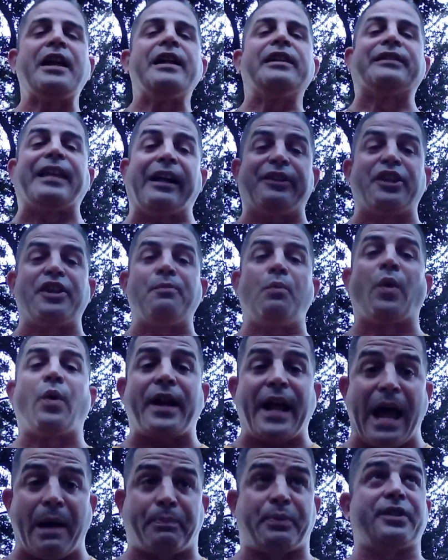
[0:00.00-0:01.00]
telling him what
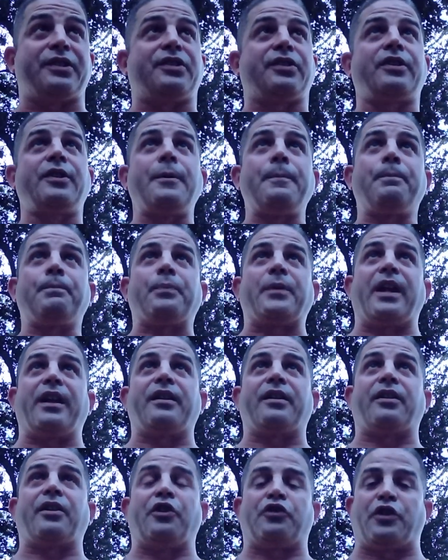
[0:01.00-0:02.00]
happened,
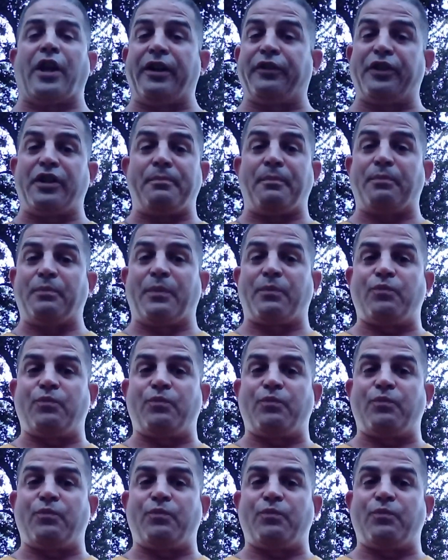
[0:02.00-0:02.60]
telling him